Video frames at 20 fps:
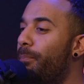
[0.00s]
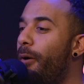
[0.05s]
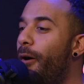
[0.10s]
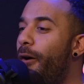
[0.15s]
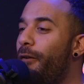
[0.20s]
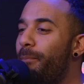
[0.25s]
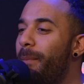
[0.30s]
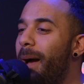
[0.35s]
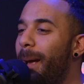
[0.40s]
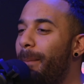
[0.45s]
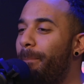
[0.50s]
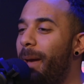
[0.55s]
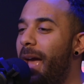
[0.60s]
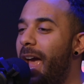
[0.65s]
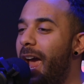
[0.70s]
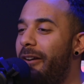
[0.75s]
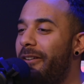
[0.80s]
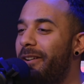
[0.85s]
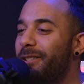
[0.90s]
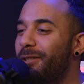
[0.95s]
both my
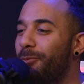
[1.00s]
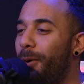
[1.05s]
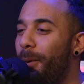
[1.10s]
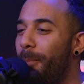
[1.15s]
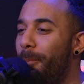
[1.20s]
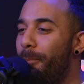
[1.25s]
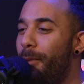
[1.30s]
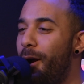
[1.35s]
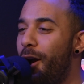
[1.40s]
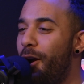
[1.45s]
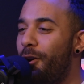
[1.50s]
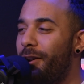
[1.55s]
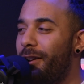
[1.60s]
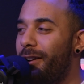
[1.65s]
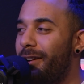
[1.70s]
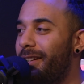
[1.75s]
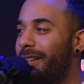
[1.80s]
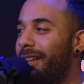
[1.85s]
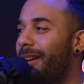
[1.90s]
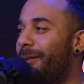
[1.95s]
parents were
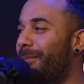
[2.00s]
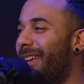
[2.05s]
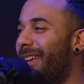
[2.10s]
murdered. I'm